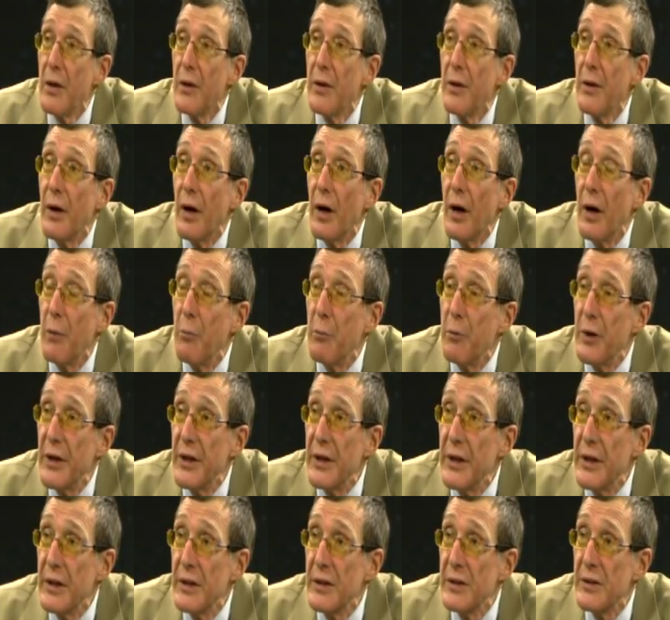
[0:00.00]
there are
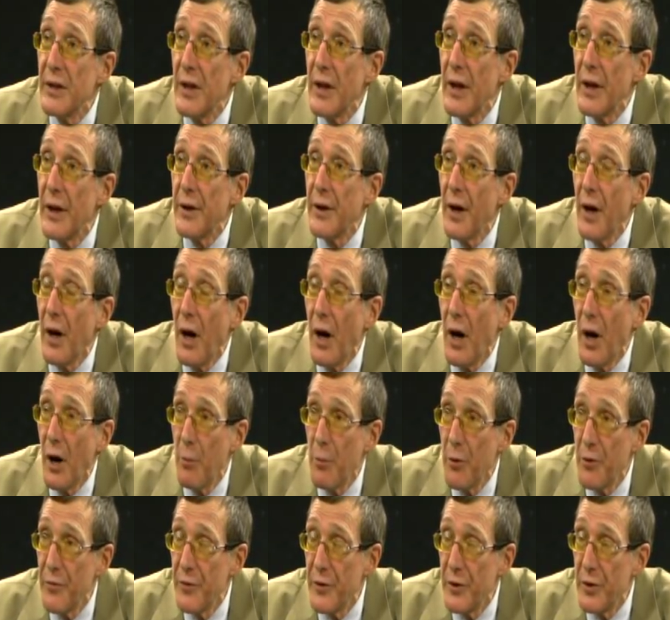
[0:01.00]
meetings at
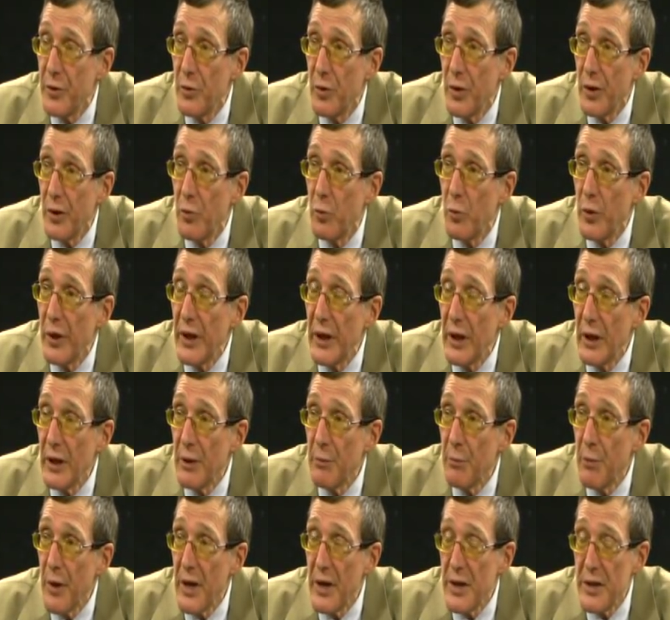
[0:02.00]
Harborview on a weekly
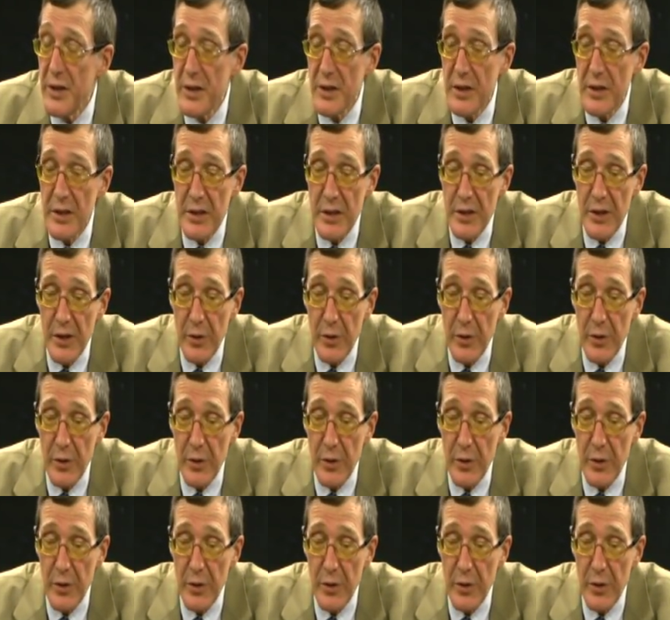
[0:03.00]
basis.